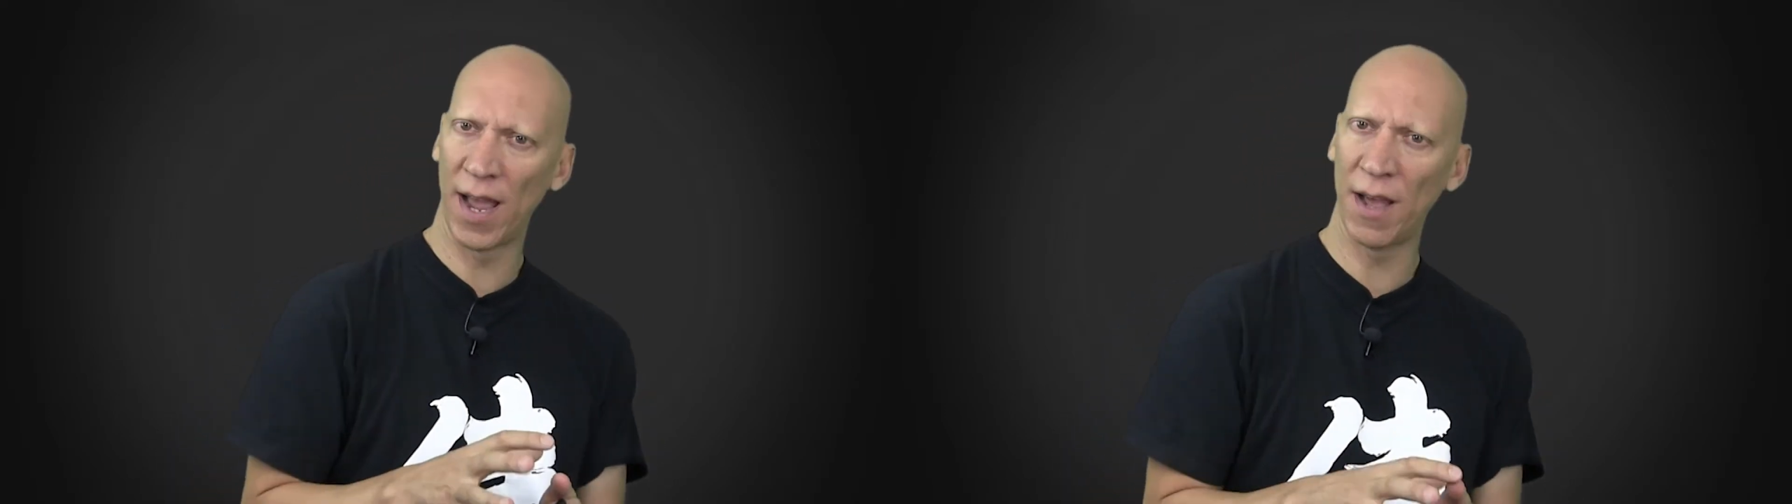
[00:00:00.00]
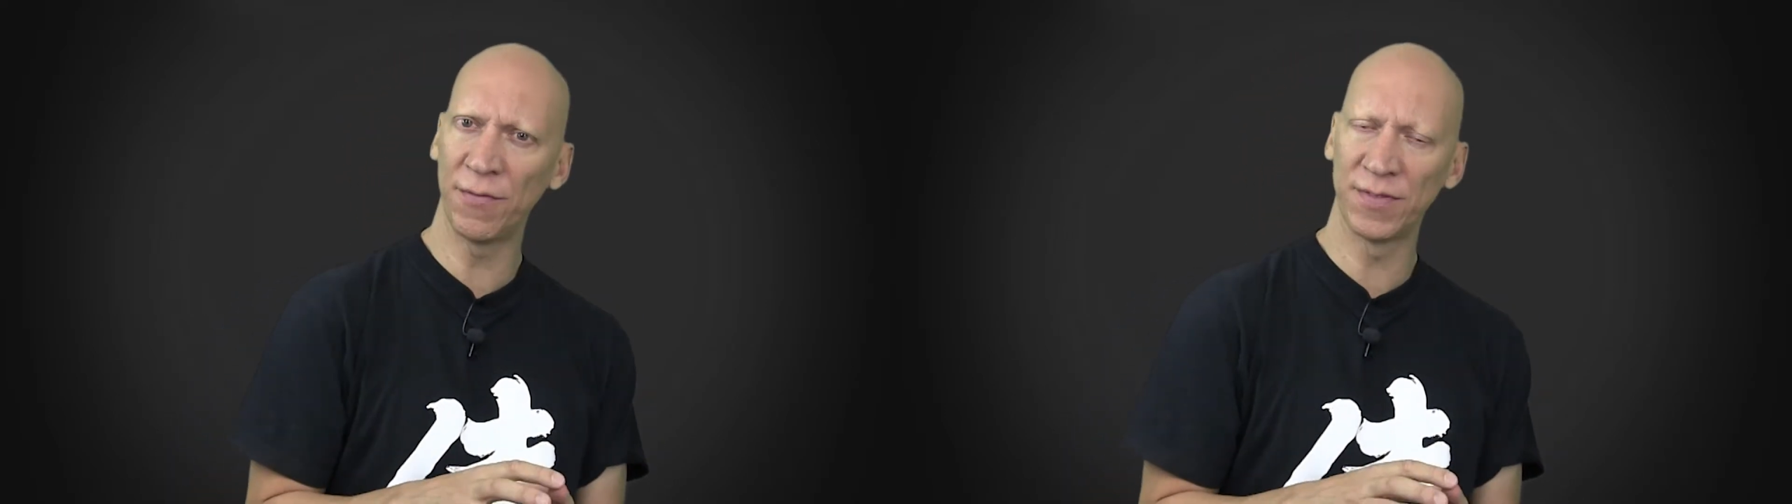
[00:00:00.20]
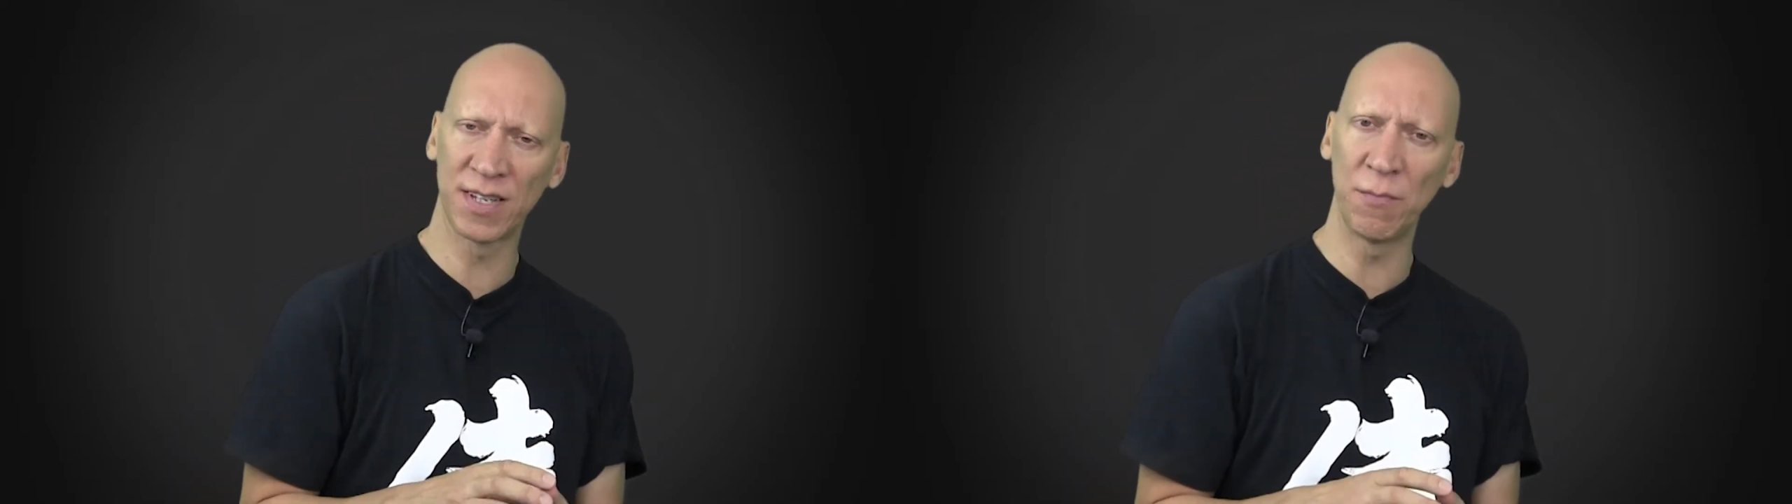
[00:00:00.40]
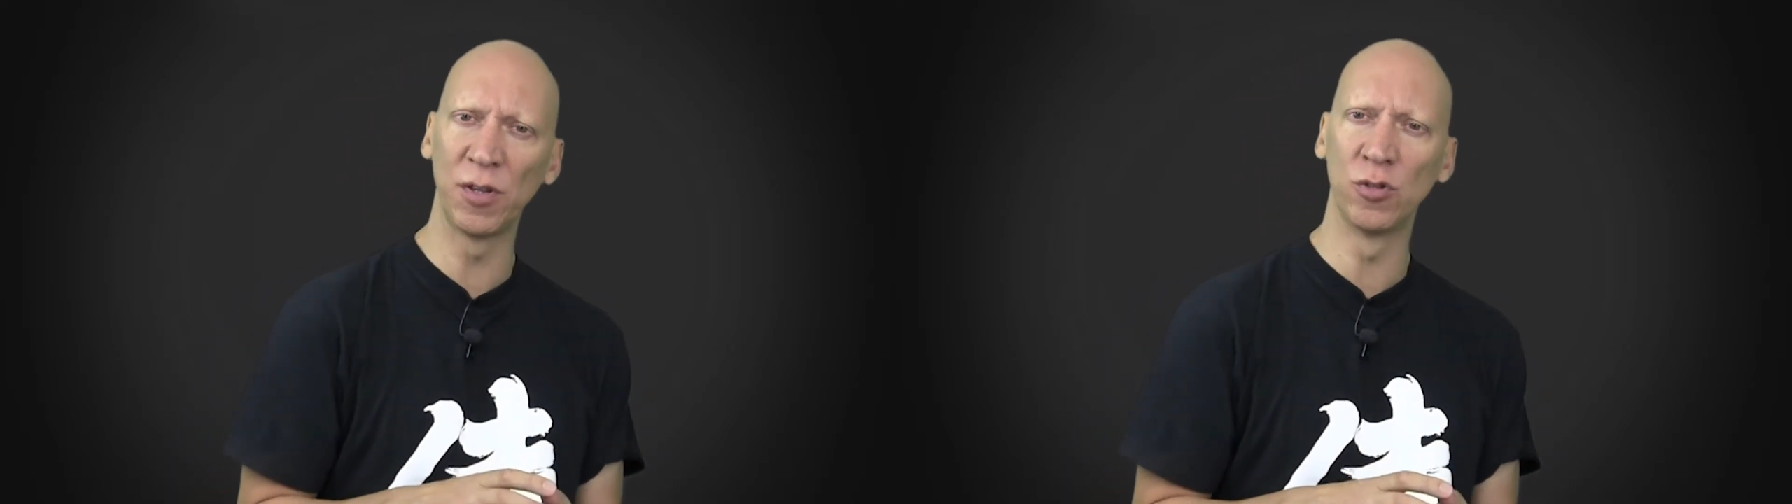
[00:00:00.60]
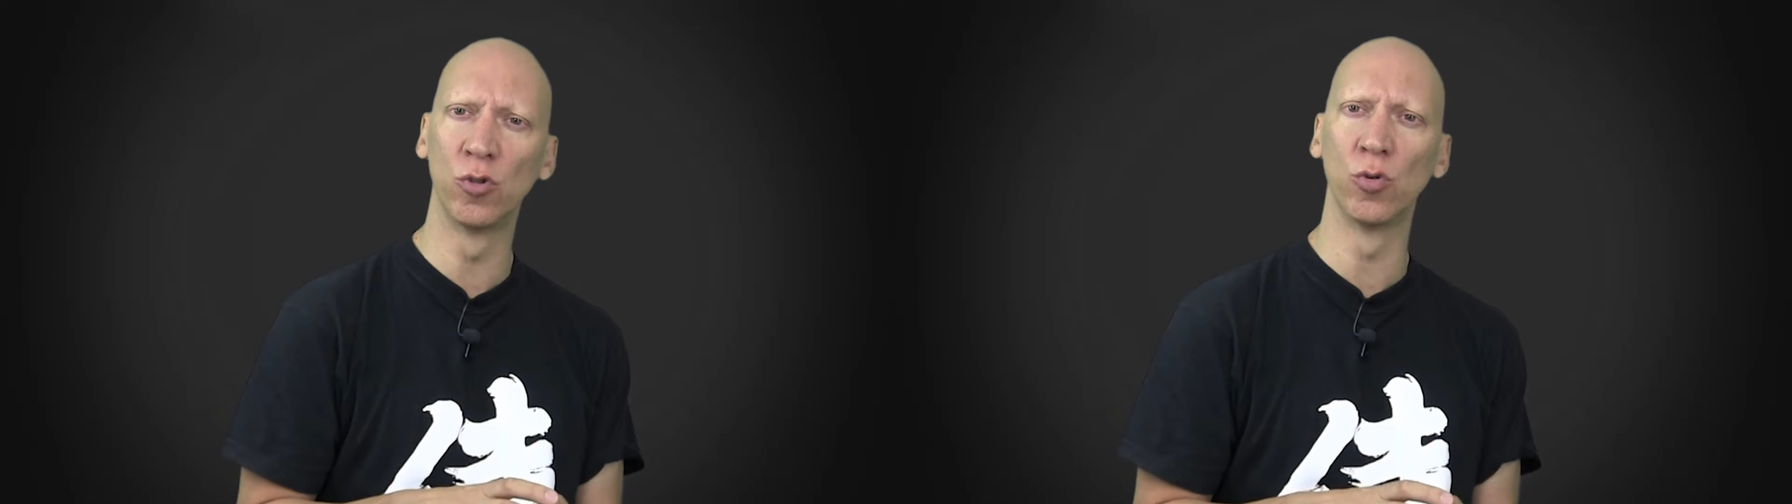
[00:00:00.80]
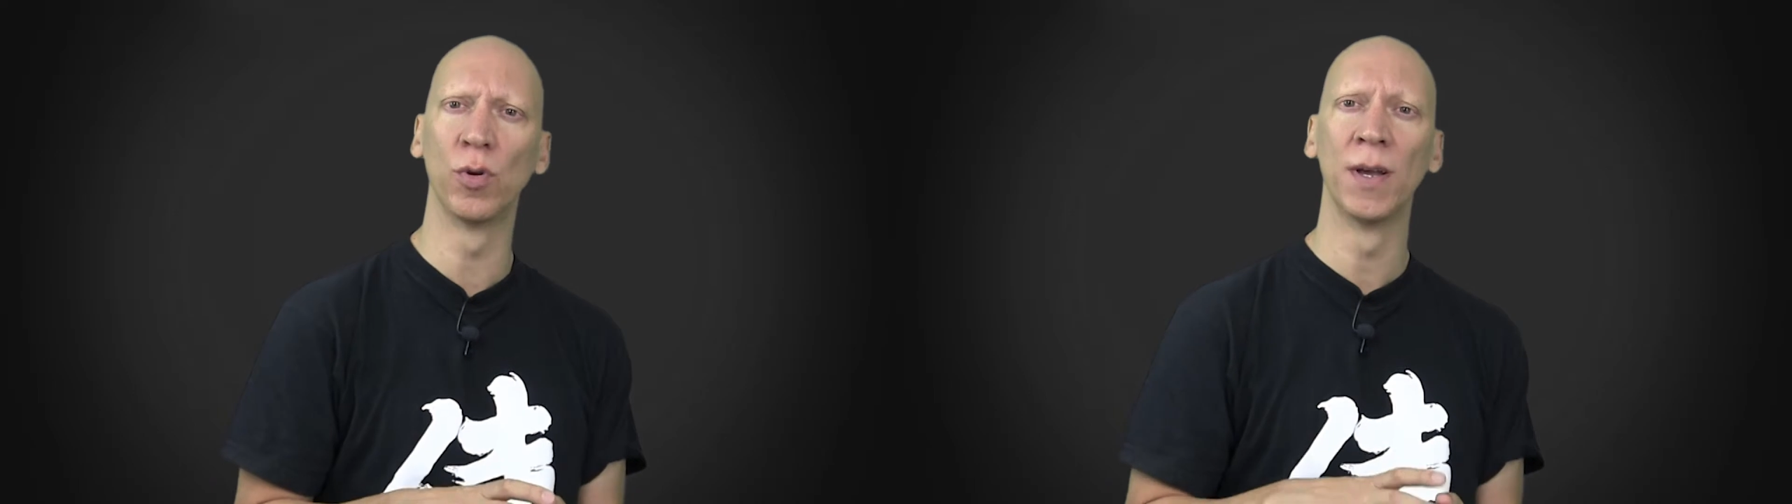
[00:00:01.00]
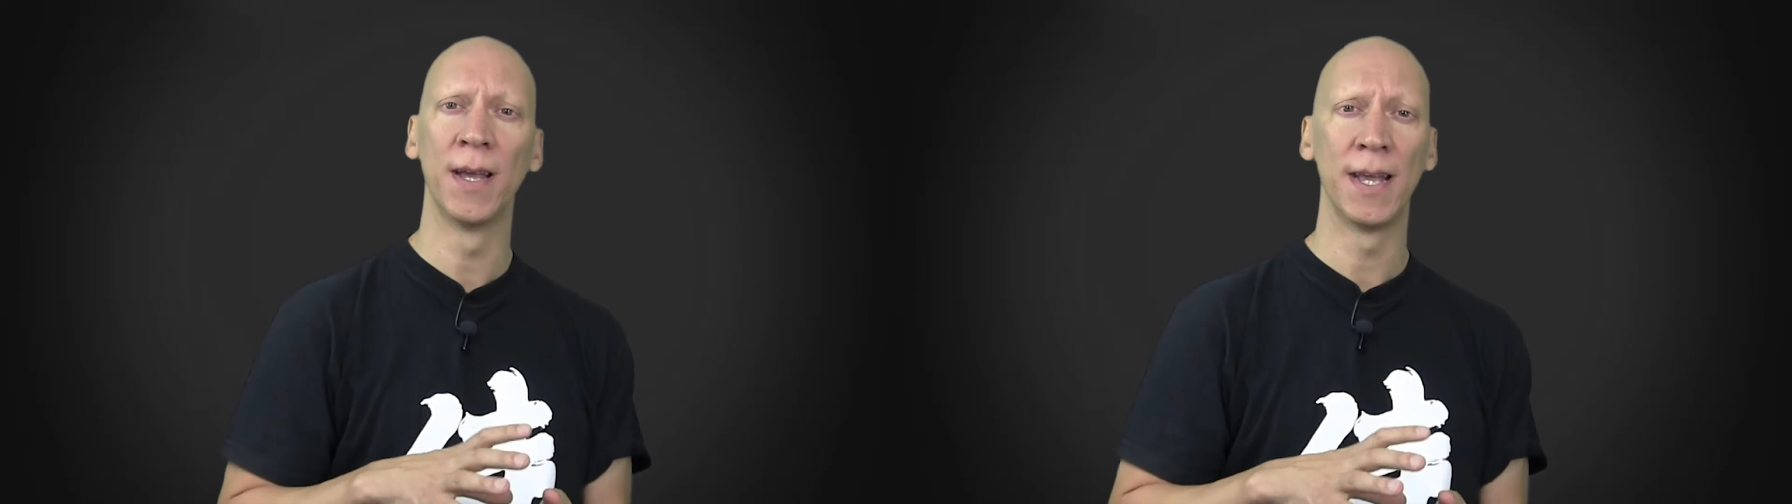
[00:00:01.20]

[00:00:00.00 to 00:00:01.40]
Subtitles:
have something to do